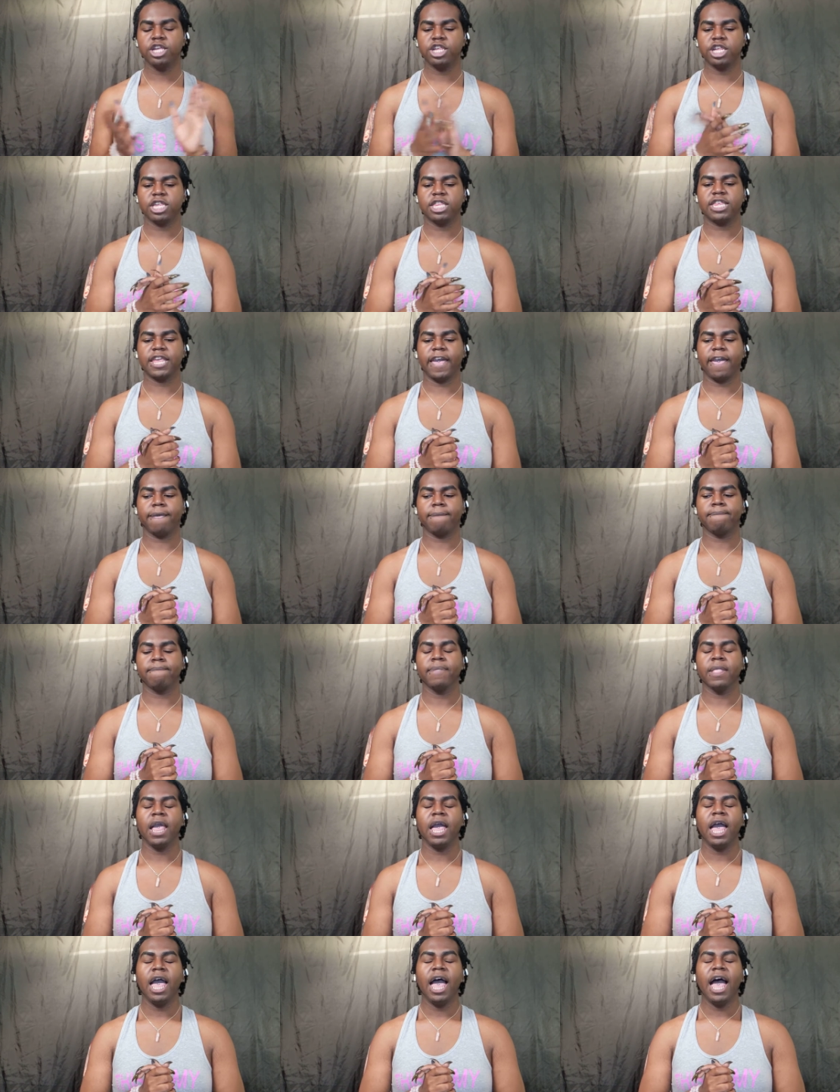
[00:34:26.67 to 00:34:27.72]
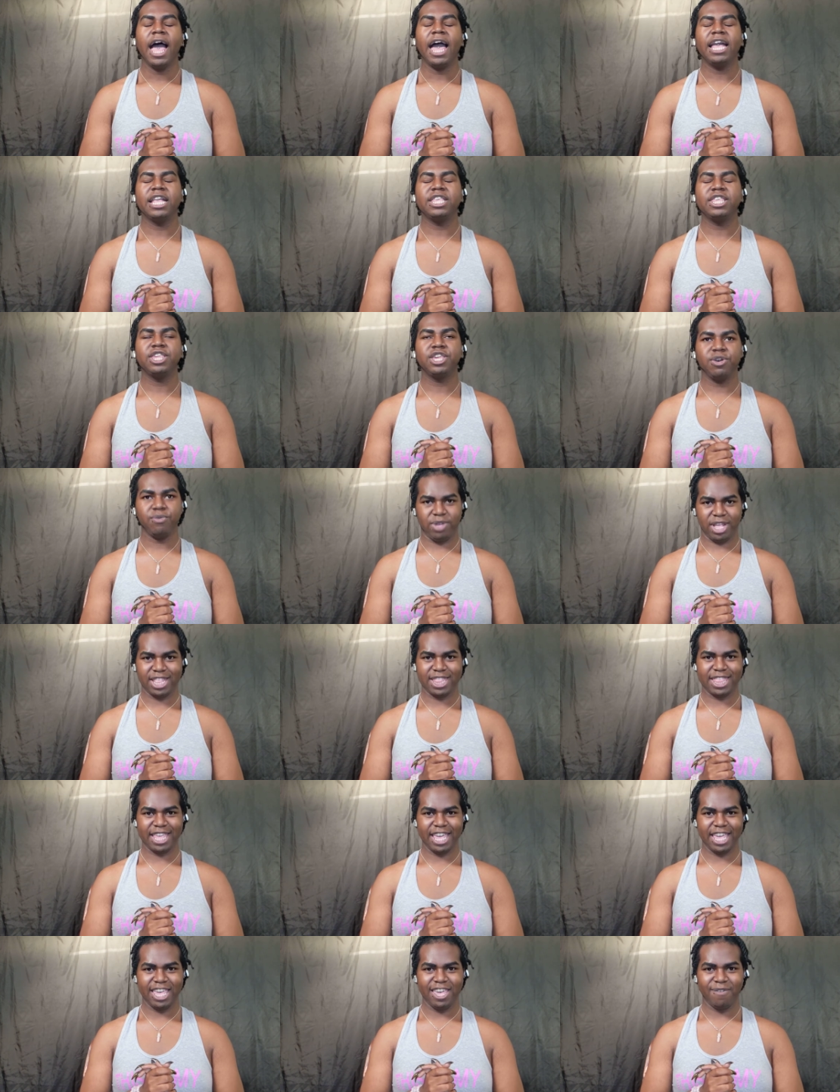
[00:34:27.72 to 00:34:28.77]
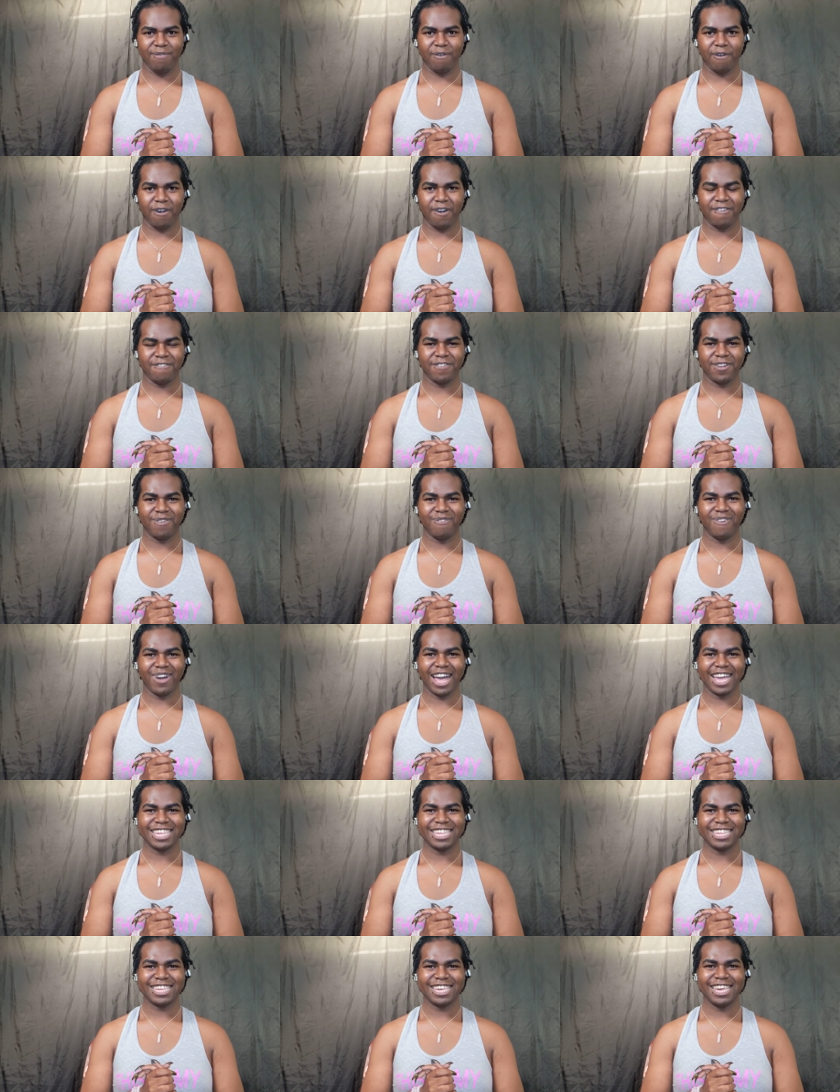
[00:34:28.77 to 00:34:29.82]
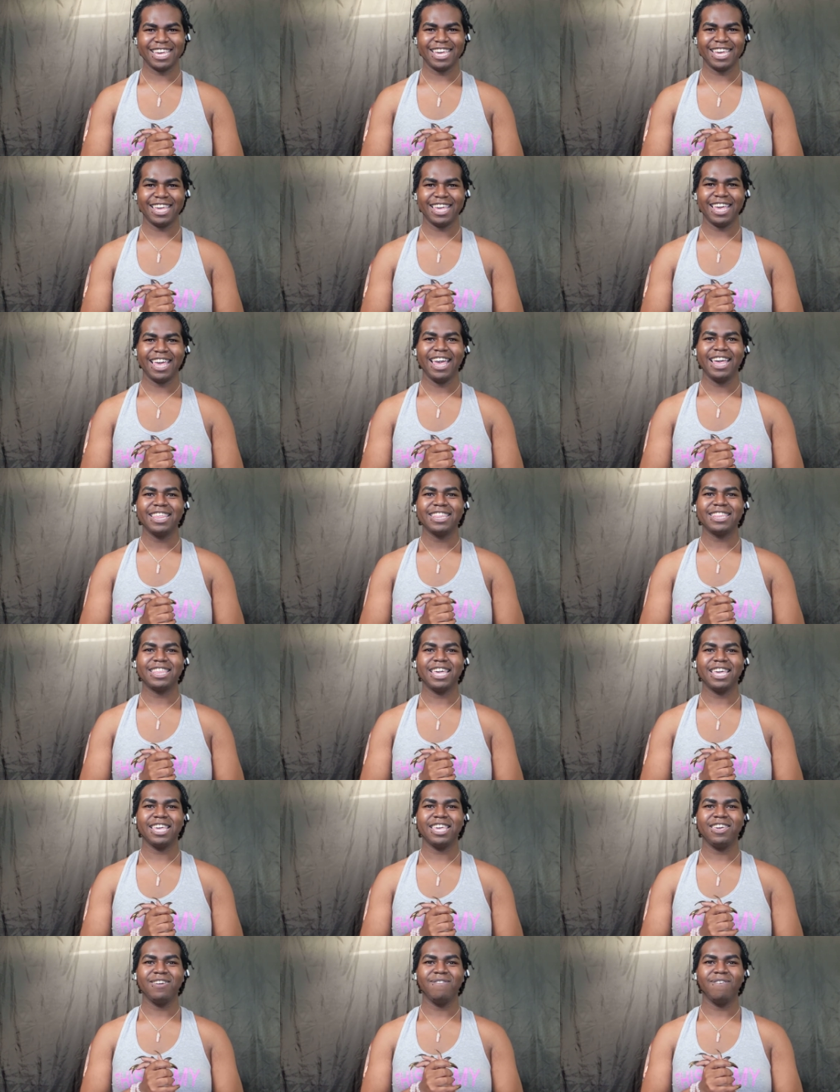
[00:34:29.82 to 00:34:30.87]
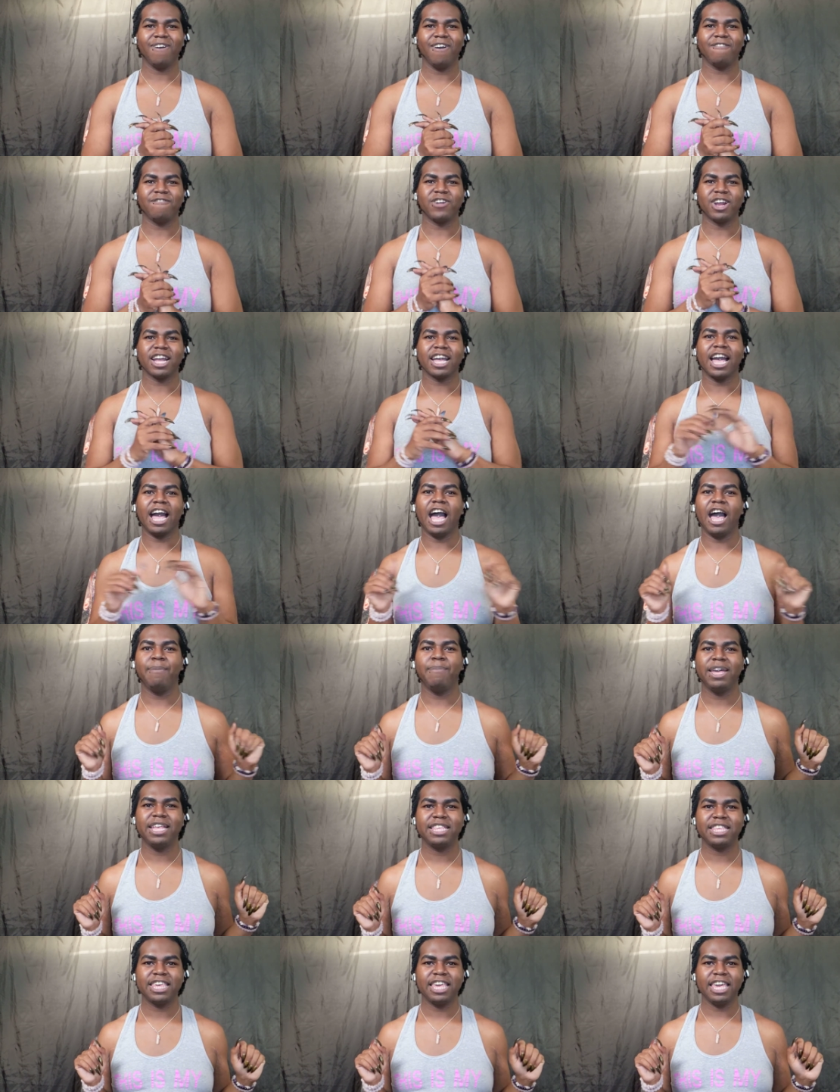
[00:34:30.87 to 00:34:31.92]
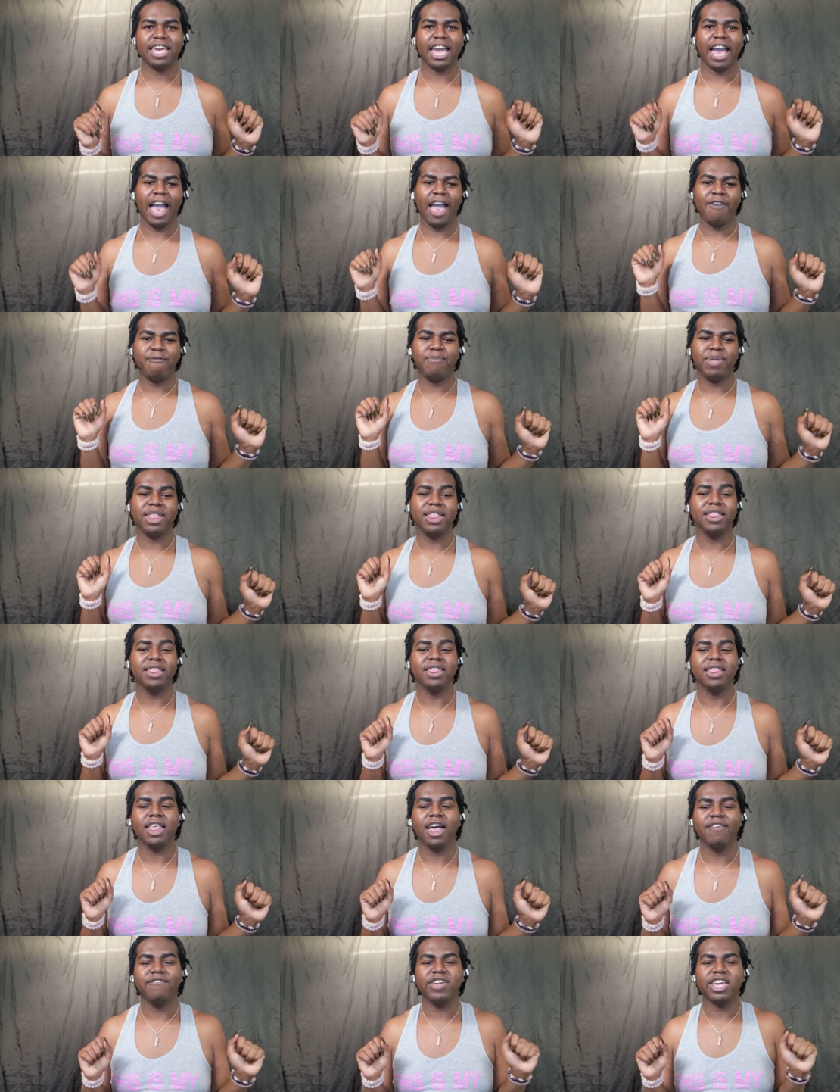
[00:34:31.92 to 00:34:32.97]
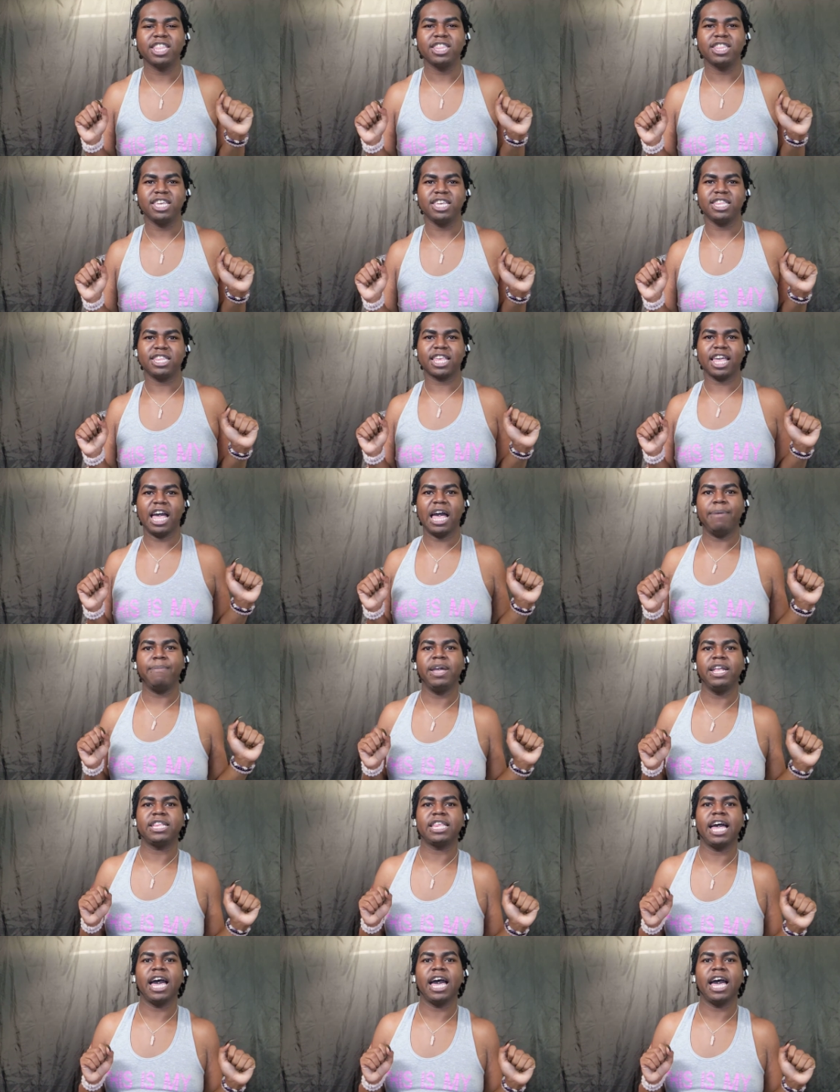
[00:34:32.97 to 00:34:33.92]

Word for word: Just saying. I do want to thank you all for watching. Thank you all for commenting. I've been loving these comments.